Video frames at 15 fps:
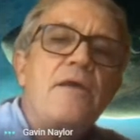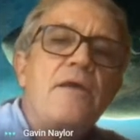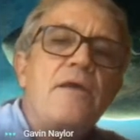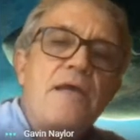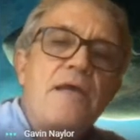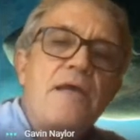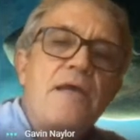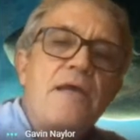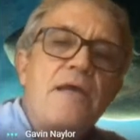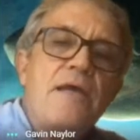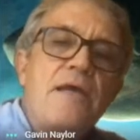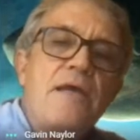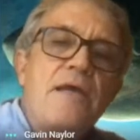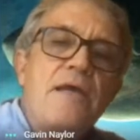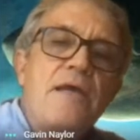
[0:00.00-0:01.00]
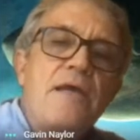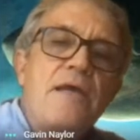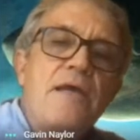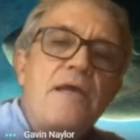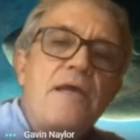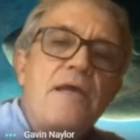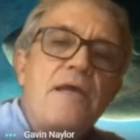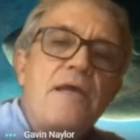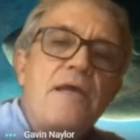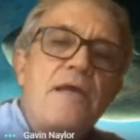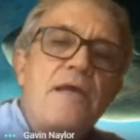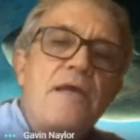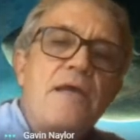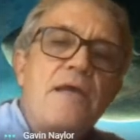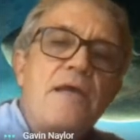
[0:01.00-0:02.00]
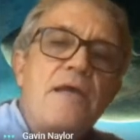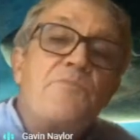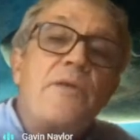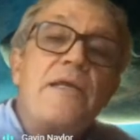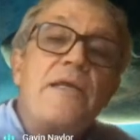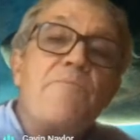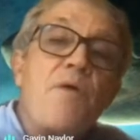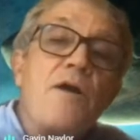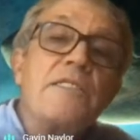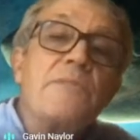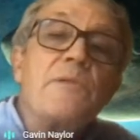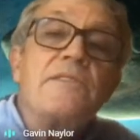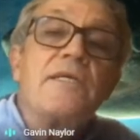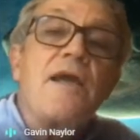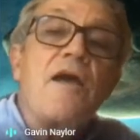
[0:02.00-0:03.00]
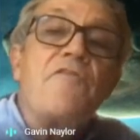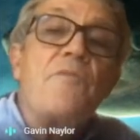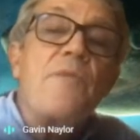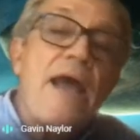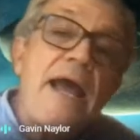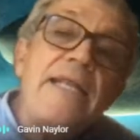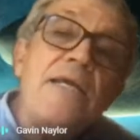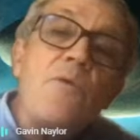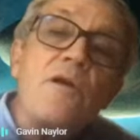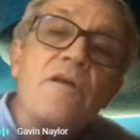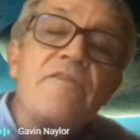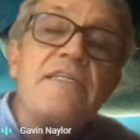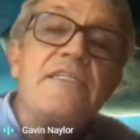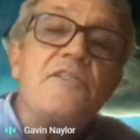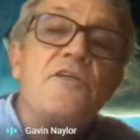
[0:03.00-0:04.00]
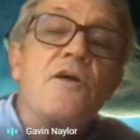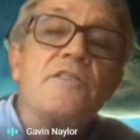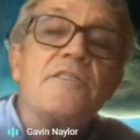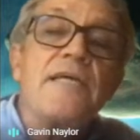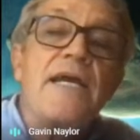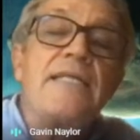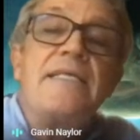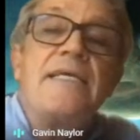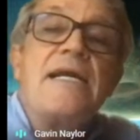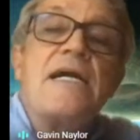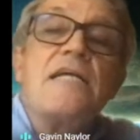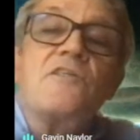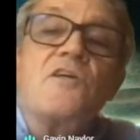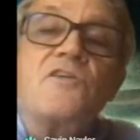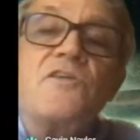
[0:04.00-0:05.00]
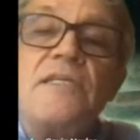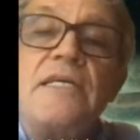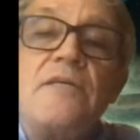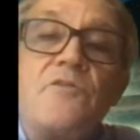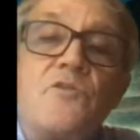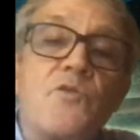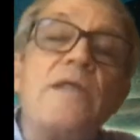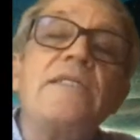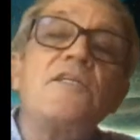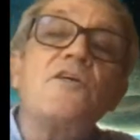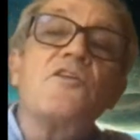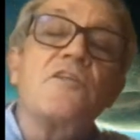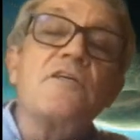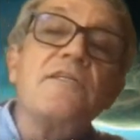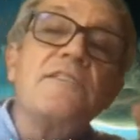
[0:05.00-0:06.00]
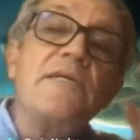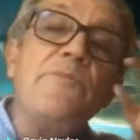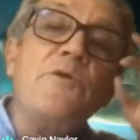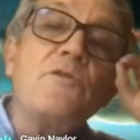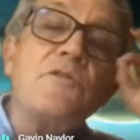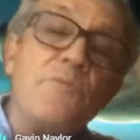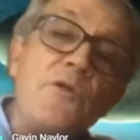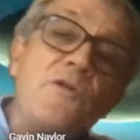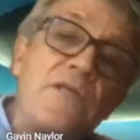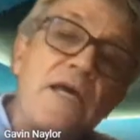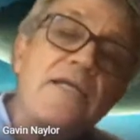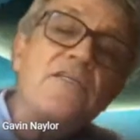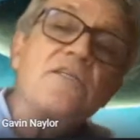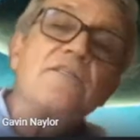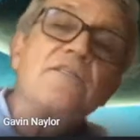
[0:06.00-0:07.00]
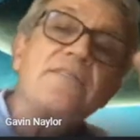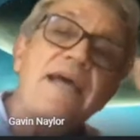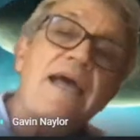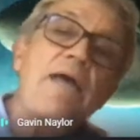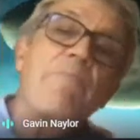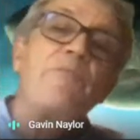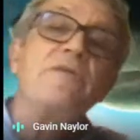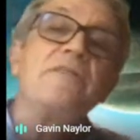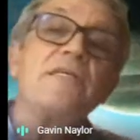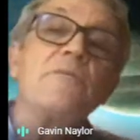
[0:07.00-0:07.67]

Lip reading: If things are fragile, well, it's pretty impossible to go from any one of these dots to anything else because you need 20 or 30 mutations to happen